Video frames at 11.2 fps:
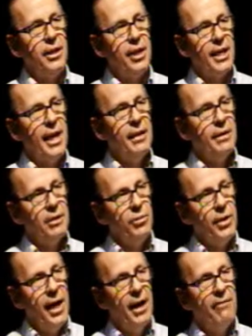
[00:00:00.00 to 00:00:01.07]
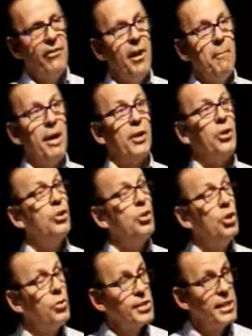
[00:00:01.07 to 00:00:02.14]
the gain that we have by not
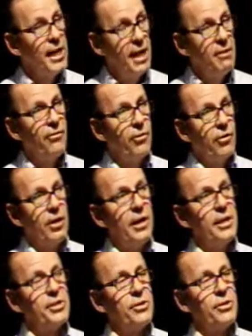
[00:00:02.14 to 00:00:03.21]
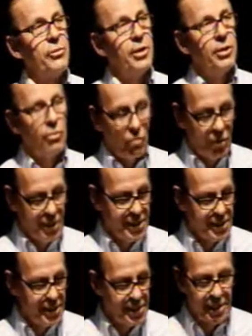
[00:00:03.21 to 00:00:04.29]
using N fertilizer during the growing
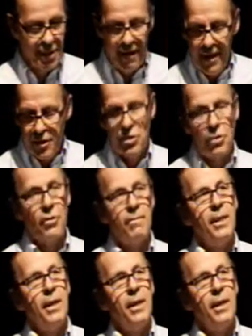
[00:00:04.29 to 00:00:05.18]
season. So